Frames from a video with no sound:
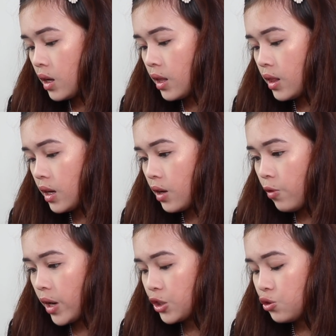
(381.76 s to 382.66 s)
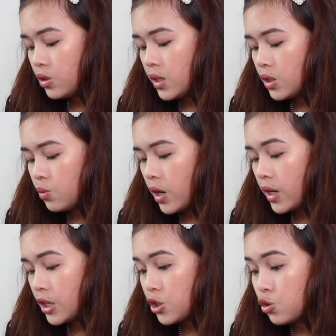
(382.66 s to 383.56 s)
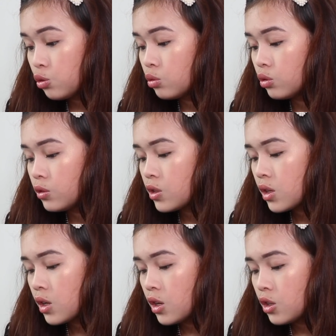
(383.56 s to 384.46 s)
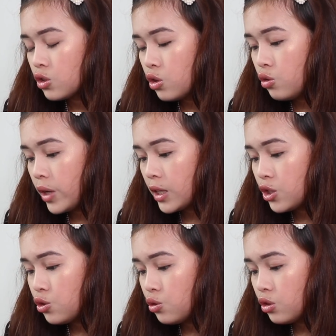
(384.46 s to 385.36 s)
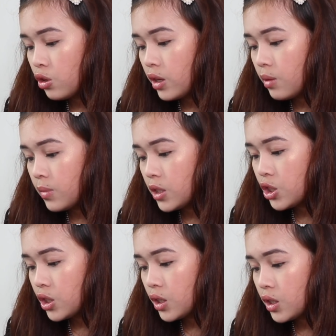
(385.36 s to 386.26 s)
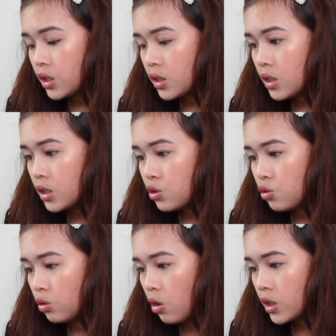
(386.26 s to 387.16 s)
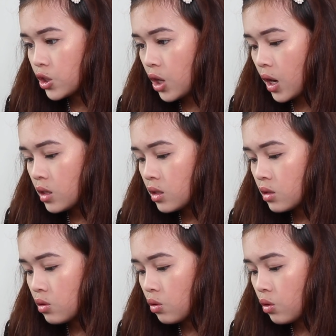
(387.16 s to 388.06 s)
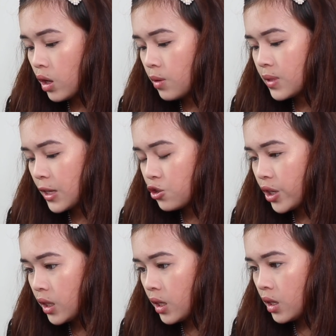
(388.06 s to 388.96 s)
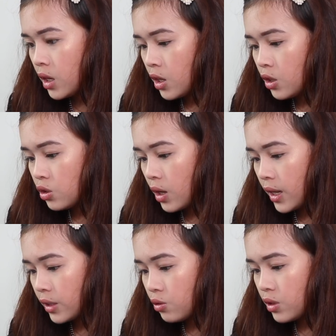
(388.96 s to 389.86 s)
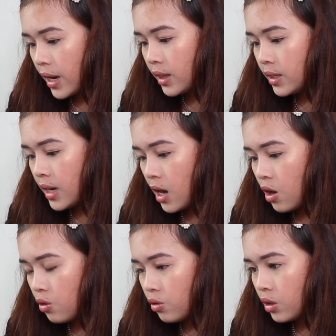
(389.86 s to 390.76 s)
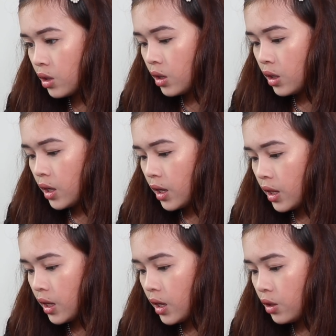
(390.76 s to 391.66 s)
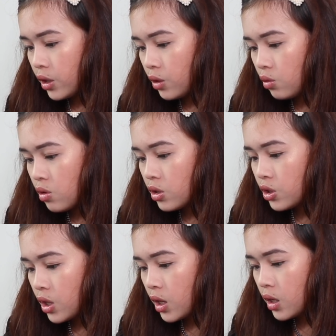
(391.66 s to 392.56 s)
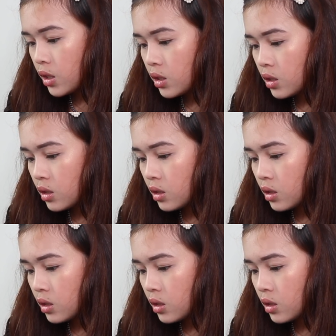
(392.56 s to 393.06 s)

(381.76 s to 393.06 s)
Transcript: And then when I choose this one, there's tools. So you can tune your images. This is too contrast, so saturated. So I like to dial it down, and then you can do contrast.